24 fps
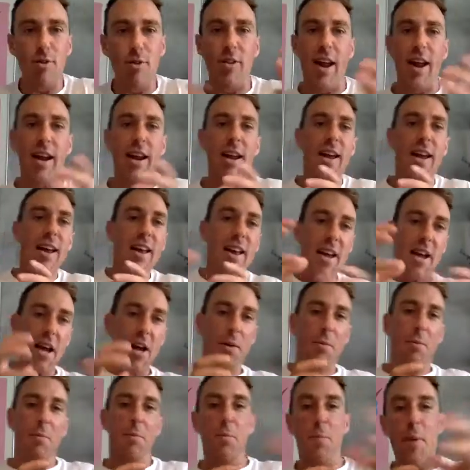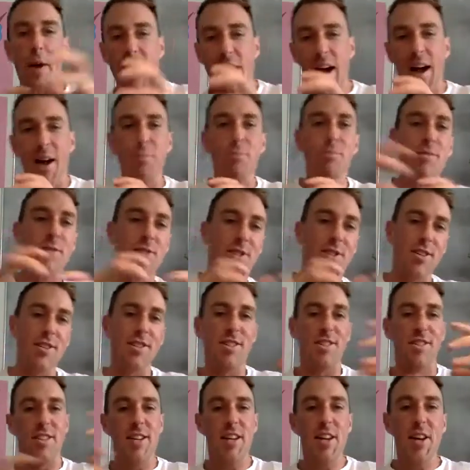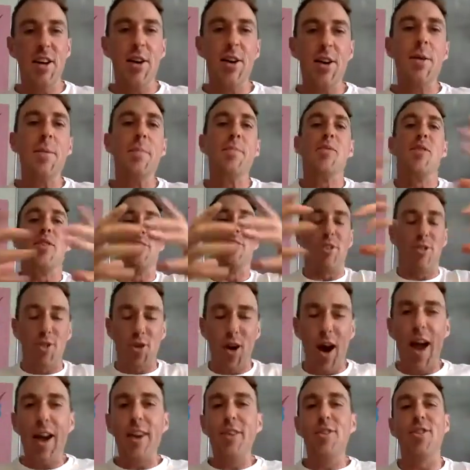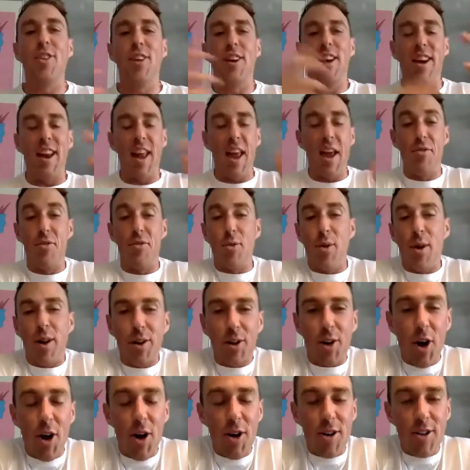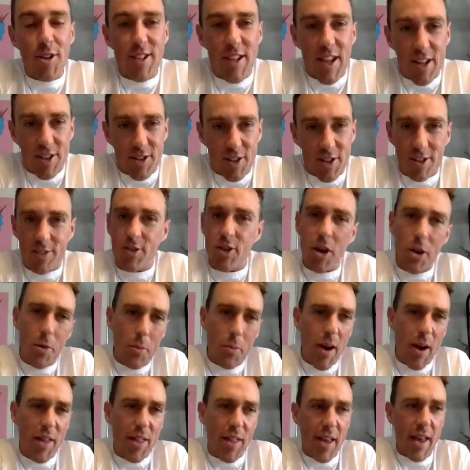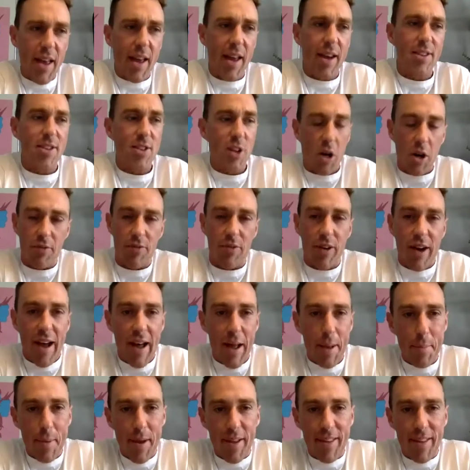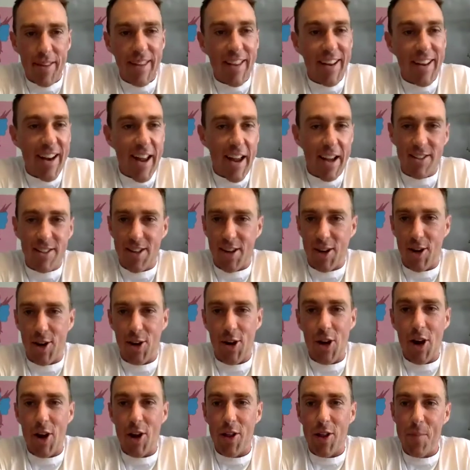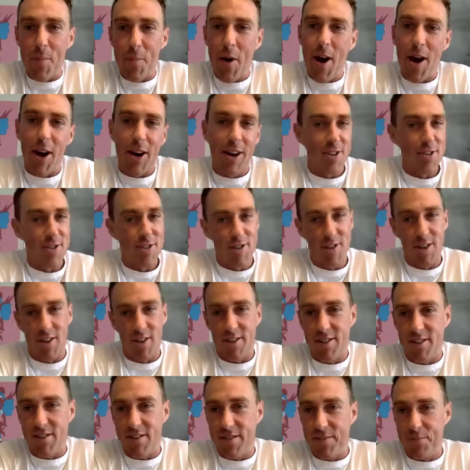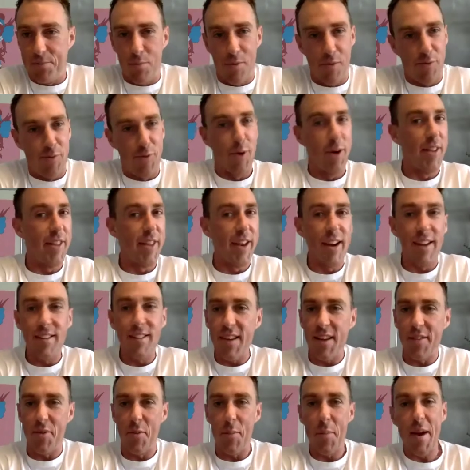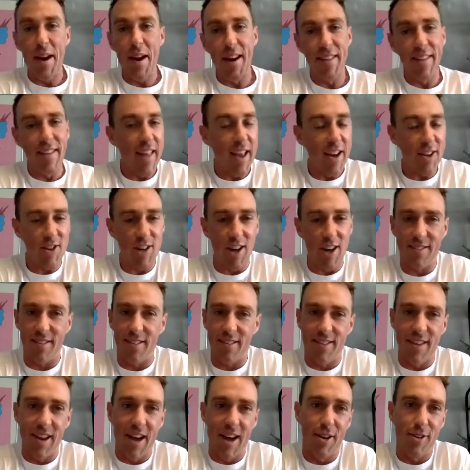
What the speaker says: of like, it becomes this attraction, and everyone goes there. So it's good weather and it's a good vibe. And the next thing you know, the park is just fuller than it's ever been, and then they shut it down.